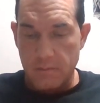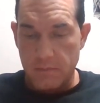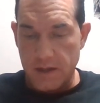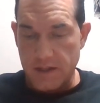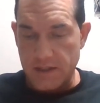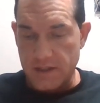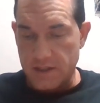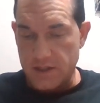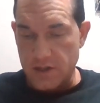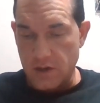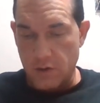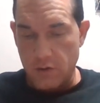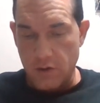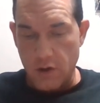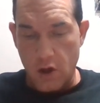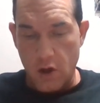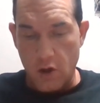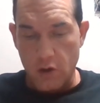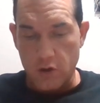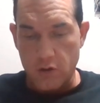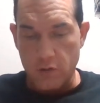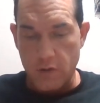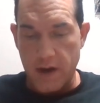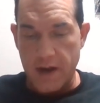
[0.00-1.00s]
Blazon Stone,
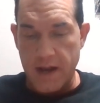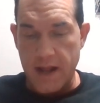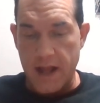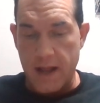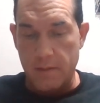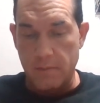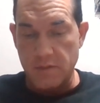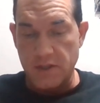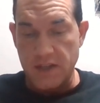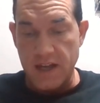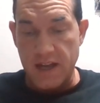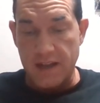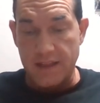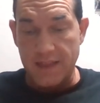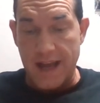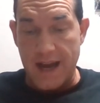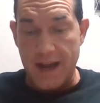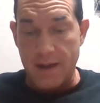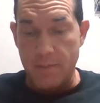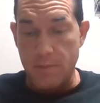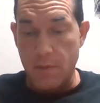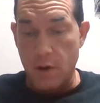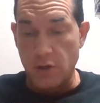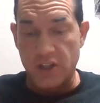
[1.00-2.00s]
all great albums. Yeah, a
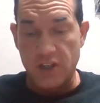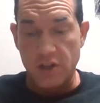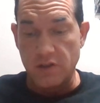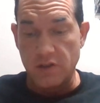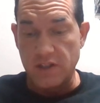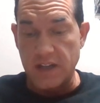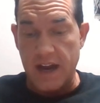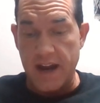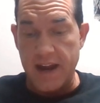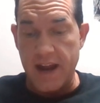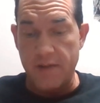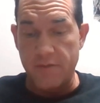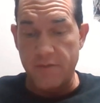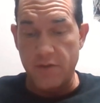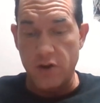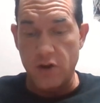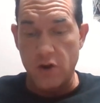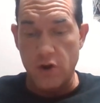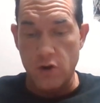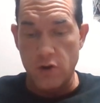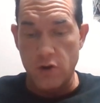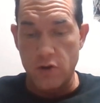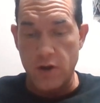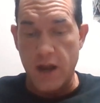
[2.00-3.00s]
lot. Most of those I haven't
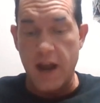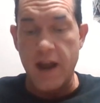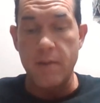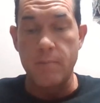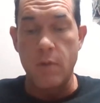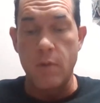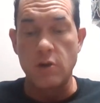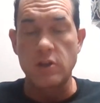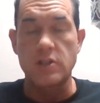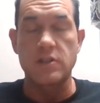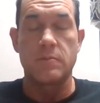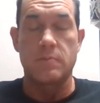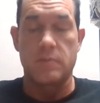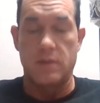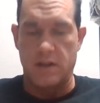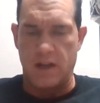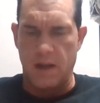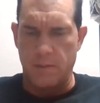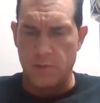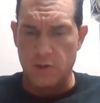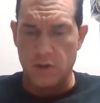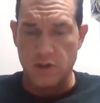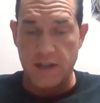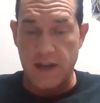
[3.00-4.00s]
heard. I, most a
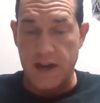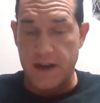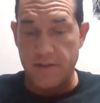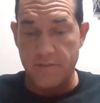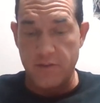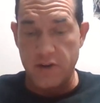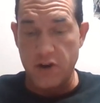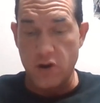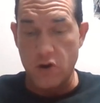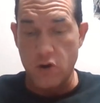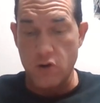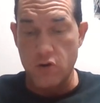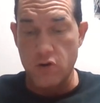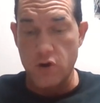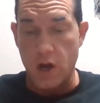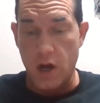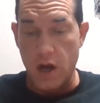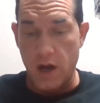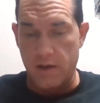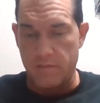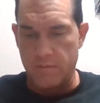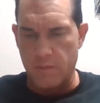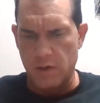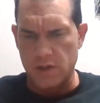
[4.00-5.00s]
couple of those I never even heard
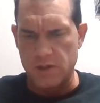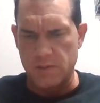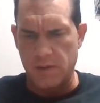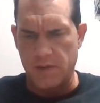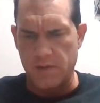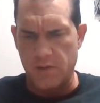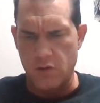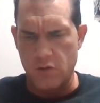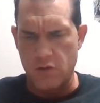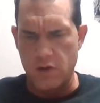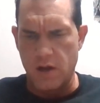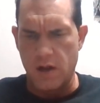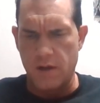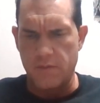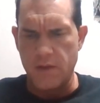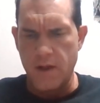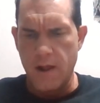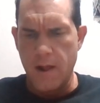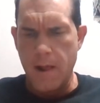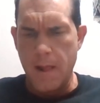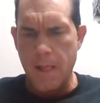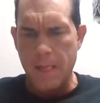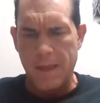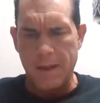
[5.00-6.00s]
of. Most of them I've heard of,
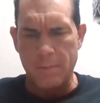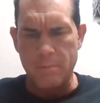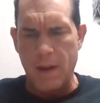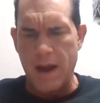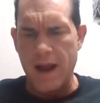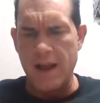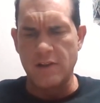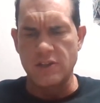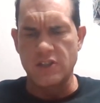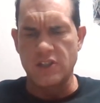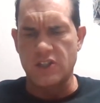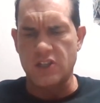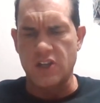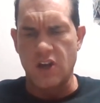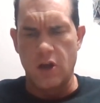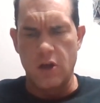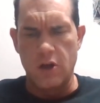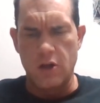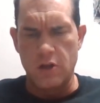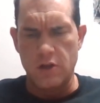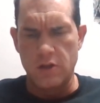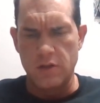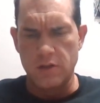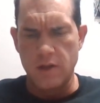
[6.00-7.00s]
like Piles of
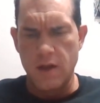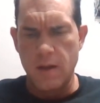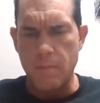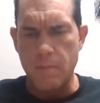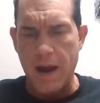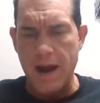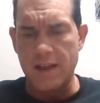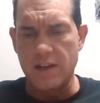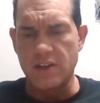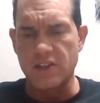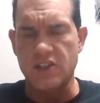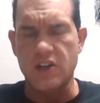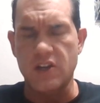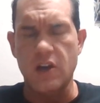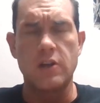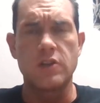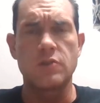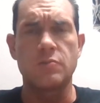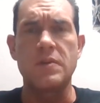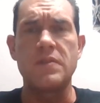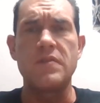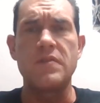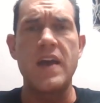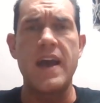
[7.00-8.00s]
Skull, Pile of
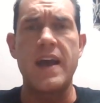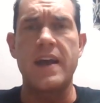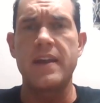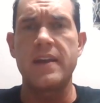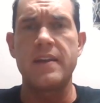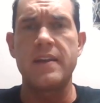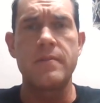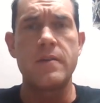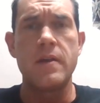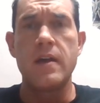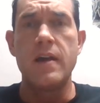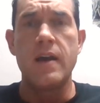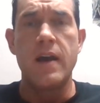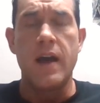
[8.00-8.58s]
Skulls. We've had it.